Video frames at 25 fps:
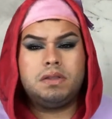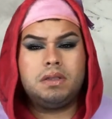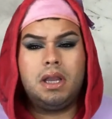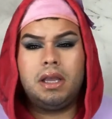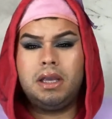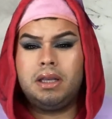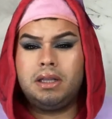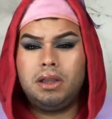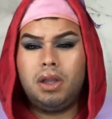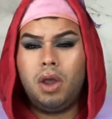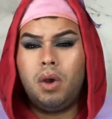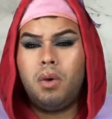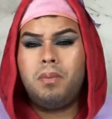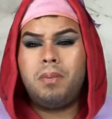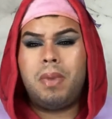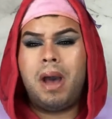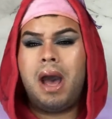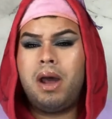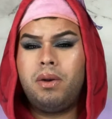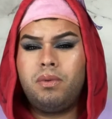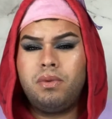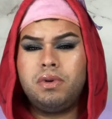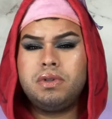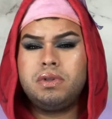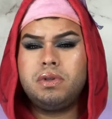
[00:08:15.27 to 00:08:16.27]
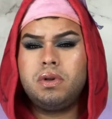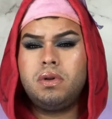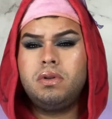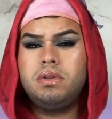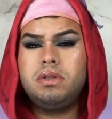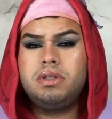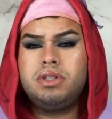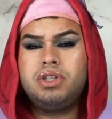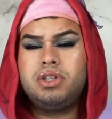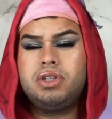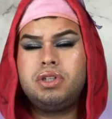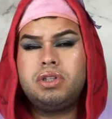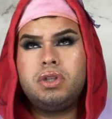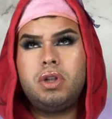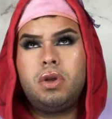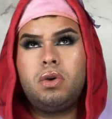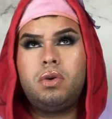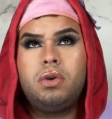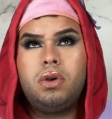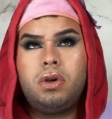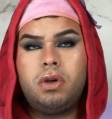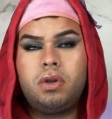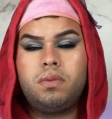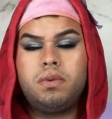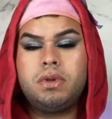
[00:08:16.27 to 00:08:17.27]
Like, no bad results, just no
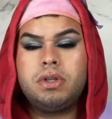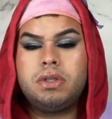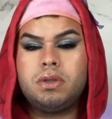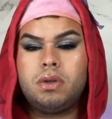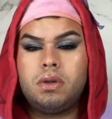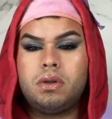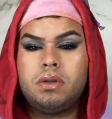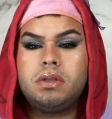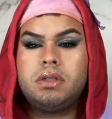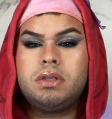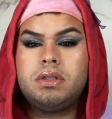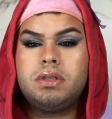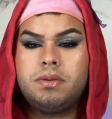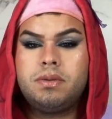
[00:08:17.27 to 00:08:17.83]
good results.